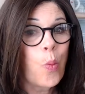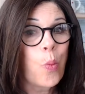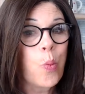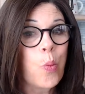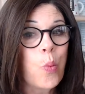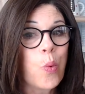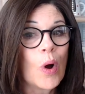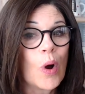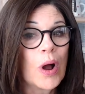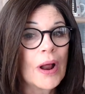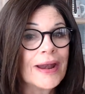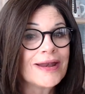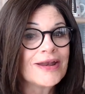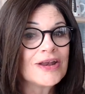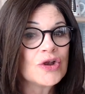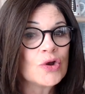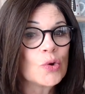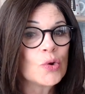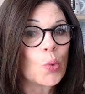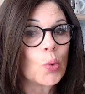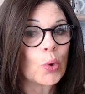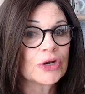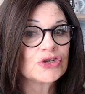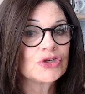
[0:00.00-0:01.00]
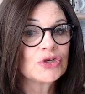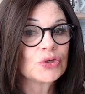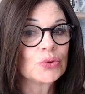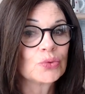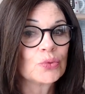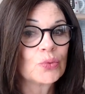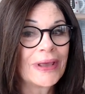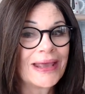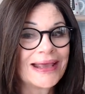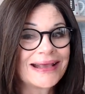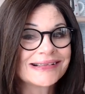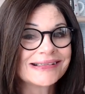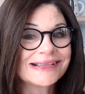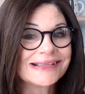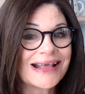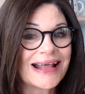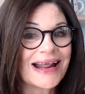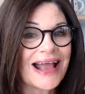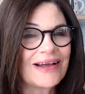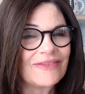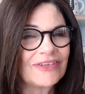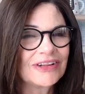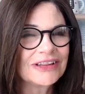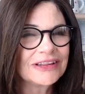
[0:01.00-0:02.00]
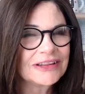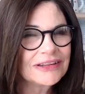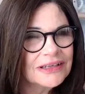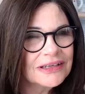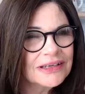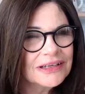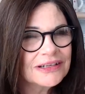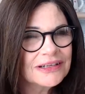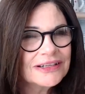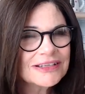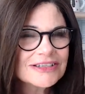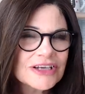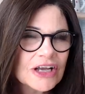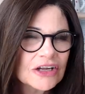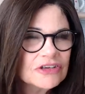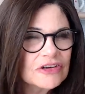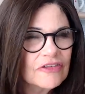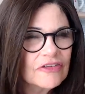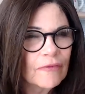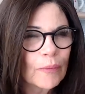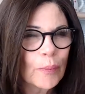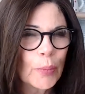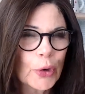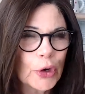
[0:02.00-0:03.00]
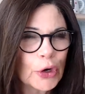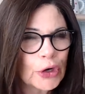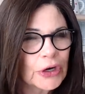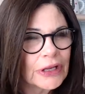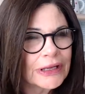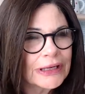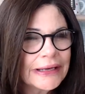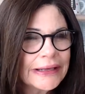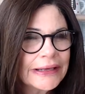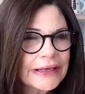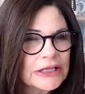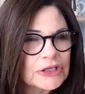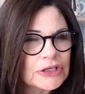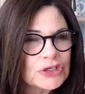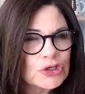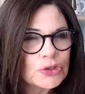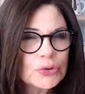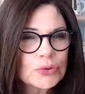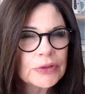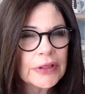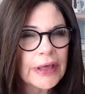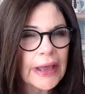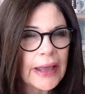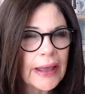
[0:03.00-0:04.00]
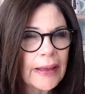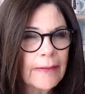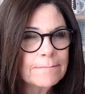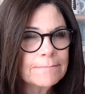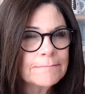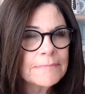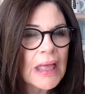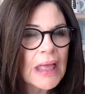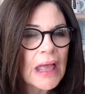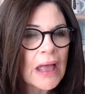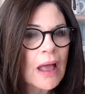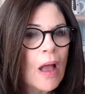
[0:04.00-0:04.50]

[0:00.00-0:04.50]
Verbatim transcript: one or two wigs that have a little touch of burgundy to them.